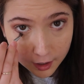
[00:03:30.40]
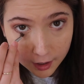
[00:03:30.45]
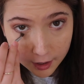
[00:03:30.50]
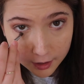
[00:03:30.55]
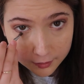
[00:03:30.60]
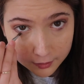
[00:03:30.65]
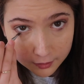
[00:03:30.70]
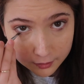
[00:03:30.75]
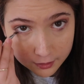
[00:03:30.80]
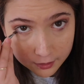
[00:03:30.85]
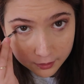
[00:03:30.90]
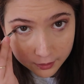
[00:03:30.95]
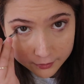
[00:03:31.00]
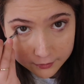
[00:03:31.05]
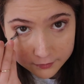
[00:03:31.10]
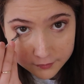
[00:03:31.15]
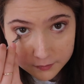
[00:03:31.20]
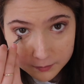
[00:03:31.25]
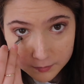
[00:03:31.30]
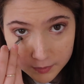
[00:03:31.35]
and
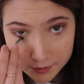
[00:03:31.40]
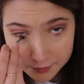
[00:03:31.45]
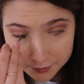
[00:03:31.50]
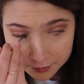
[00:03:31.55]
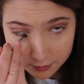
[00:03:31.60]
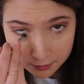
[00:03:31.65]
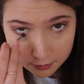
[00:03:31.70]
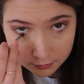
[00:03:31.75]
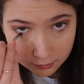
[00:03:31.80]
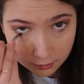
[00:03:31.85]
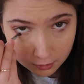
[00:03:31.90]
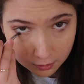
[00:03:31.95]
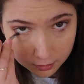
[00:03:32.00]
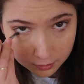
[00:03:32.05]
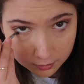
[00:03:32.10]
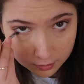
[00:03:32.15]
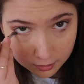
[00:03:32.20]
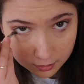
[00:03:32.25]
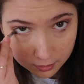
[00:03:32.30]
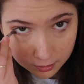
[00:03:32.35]
kind of smudge it
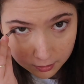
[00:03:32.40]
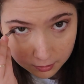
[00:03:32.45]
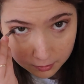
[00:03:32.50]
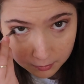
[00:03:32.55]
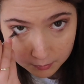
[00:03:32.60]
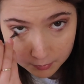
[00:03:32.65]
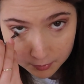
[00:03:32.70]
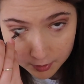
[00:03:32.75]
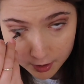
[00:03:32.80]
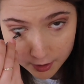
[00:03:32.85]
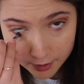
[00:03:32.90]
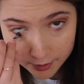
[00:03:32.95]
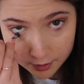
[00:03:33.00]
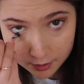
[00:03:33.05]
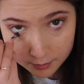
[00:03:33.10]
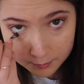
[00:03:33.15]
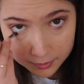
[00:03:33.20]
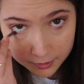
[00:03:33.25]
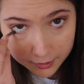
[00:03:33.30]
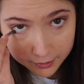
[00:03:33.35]
along
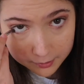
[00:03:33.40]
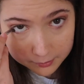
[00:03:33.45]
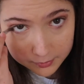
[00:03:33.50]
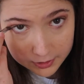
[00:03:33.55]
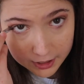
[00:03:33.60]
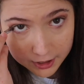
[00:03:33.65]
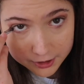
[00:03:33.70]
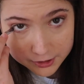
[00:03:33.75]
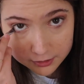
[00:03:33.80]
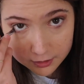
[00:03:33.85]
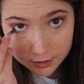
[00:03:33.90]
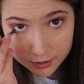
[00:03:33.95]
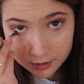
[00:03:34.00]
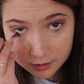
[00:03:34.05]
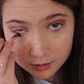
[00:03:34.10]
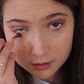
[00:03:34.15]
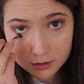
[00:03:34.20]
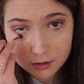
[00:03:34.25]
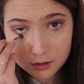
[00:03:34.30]
my bottom lash line.